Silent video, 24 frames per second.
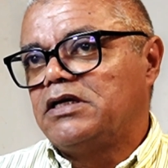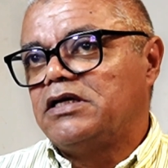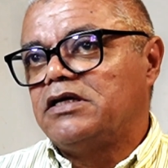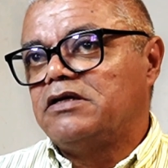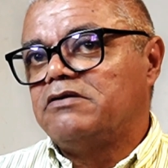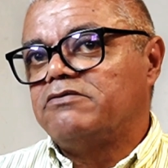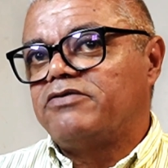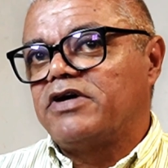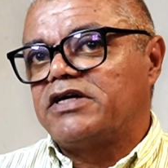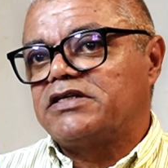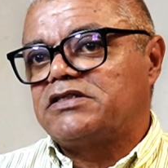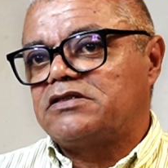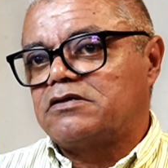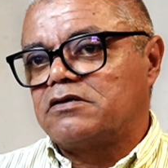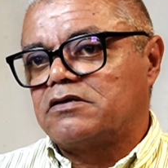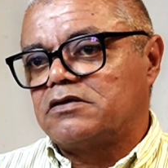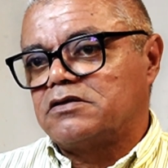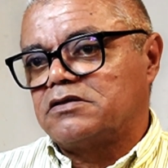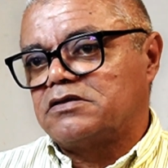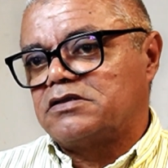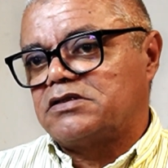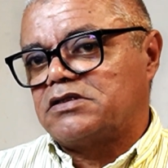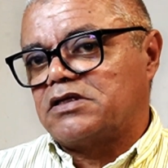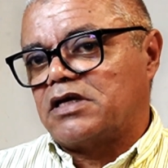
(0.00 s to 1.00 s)

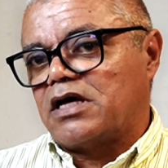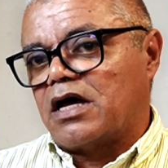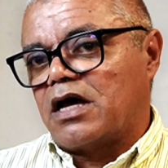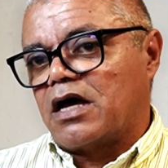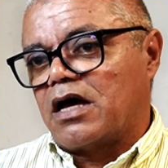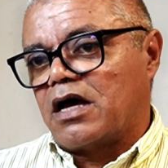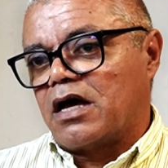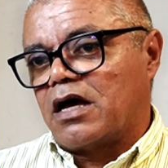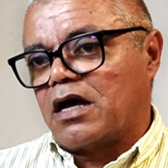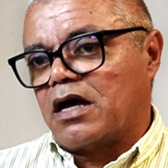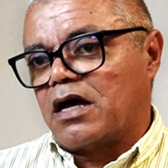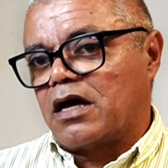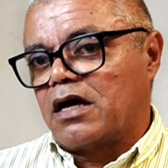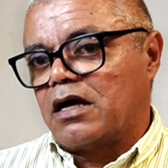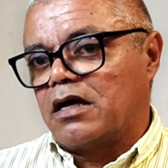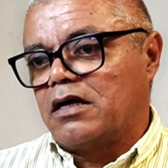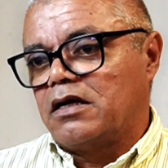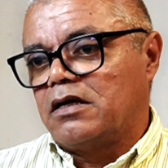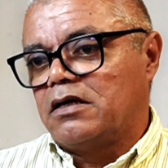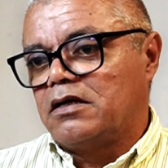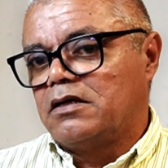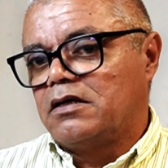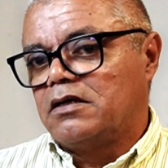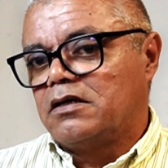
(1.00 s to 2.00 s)
Investors are
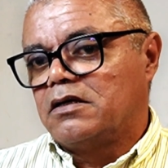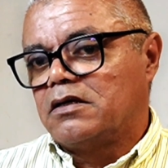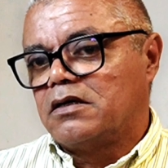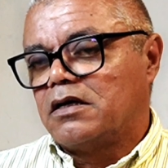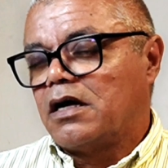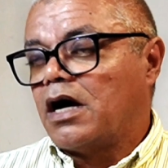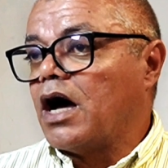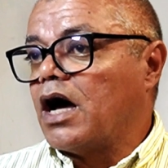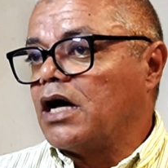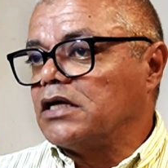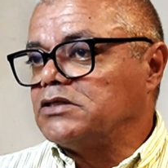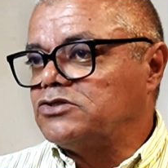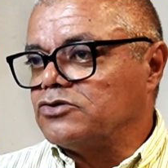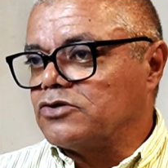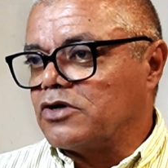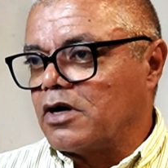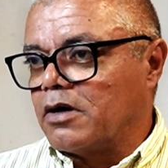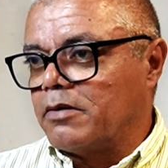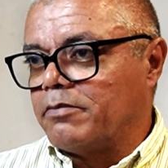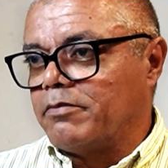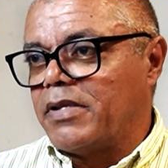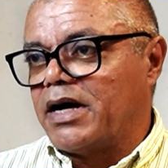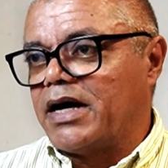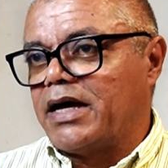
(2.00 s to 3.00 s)
hard to
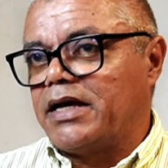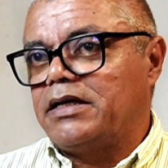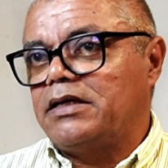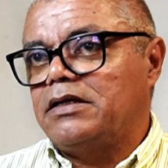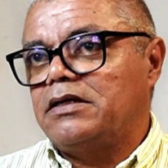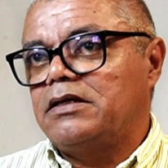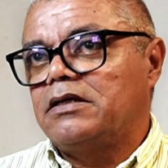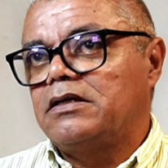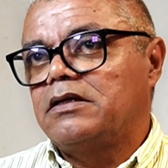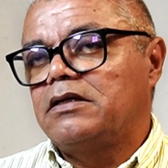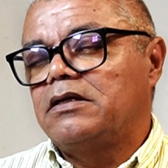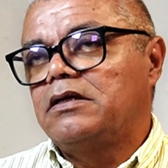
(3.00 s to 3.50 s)
come by,